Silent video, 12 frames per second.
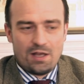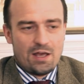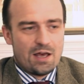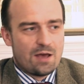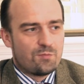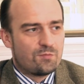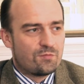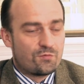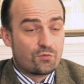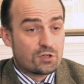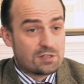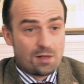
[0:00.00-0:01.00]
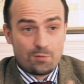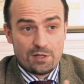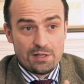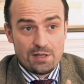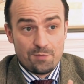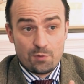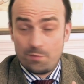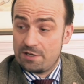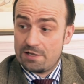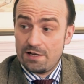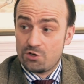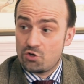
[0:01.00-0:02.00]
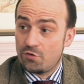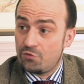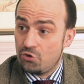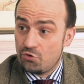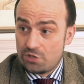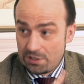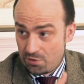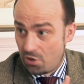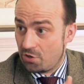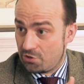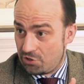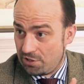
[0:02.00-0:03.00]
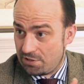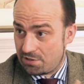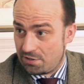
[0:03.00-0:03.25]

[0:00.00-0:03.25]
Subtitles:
For example, in the implementation of new technologies.